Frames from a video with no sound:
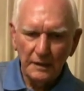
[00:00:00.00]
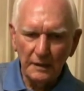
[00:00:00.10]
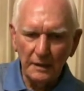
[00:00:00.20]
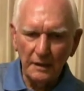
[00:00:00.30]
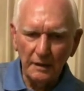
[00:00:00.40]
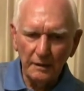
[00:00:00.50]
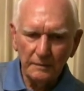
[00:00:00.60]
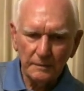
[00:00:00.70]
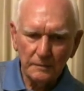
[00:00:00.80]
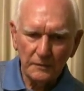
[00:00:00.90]
uh,
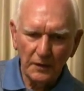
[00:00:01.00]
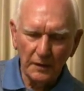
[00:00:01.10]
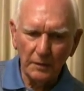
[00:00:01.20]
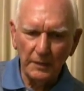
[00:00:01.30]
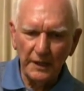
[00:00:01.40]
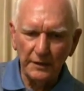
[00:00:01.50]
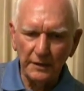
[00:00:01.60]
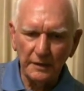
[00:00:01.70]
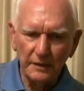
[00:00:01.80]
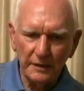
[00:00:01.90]
the
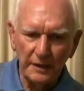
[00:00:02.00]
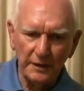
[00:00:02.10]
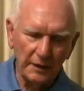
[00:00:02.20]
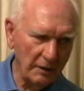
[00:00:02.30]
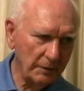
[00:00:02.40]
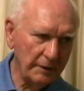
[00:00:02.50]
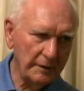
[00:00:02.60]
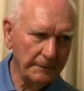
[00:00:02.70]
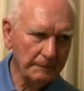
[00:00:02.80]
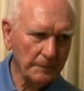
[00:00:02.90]
commander, and the loader,
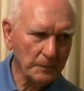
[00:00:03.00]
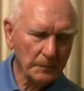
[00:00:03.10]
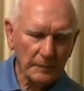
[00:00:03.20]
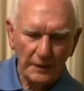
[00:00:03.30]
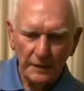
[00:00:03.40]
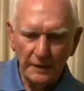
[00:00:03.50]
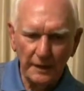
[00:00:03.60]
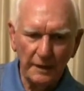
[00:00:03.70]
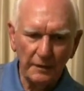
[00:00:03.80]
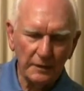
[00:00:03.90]

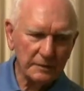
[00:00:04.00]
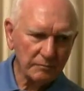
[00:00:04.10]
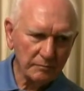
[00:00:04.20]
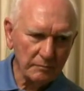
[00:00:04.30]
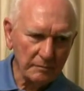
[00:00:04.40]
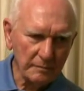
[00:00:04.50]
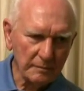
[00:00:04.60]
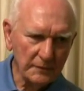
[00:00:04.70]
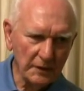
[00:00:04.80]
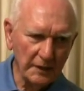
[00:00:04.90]
and
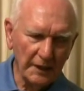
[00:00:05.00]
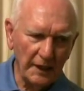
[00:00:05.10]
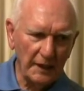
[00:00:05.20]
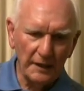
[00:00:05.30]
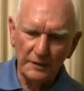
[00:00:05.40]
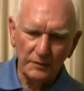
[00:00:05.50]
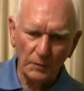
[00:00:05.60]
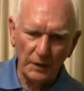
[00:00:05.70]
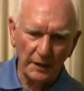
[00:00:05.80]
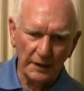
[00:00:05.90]
the guy,
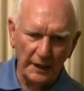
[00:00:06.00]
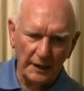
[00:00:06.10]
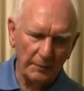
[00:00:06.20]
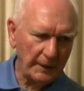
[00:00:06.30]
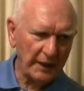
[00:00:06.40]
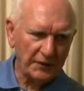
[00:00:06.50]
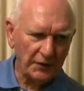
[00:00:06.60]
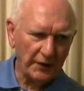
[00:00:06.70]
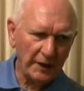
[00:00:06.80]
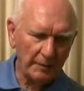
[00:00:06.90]
one other guy that
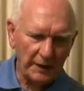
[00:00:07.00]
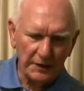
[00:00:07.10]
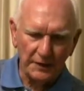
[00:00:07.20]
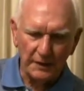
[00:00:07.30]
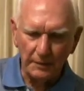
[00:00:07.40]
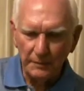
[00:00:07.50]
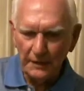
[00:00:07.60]
passes the ammunition.